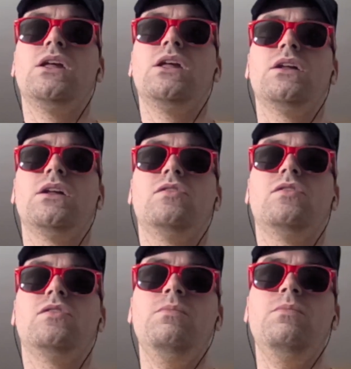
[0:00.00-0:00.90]

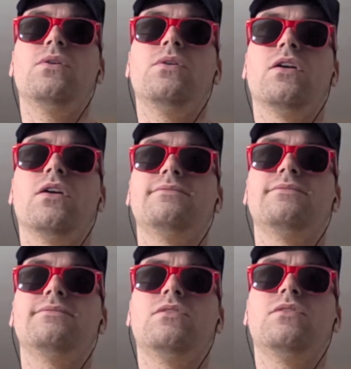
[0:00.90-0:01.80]
simple art,
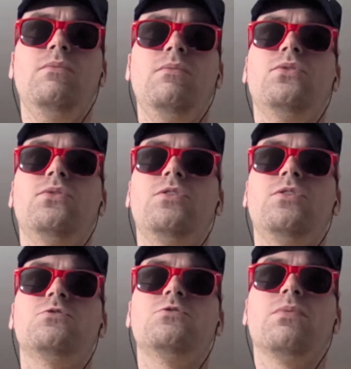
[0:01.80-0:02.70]
simple 2D
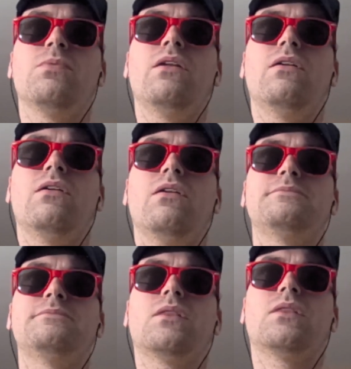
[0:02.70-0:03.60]
sprite art,
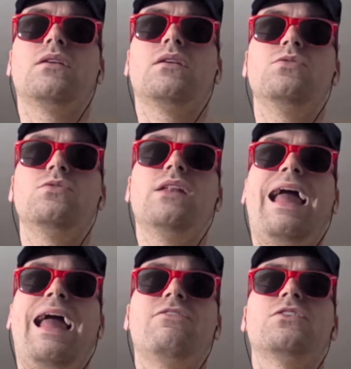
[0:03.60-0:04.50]
you can
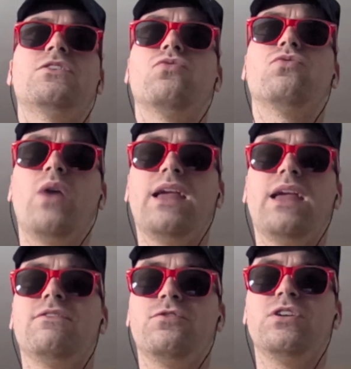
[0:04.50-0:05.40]
have a great
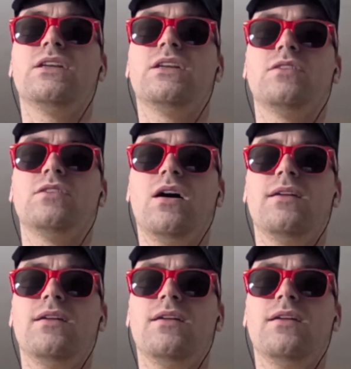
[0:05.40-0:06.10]
freaking time.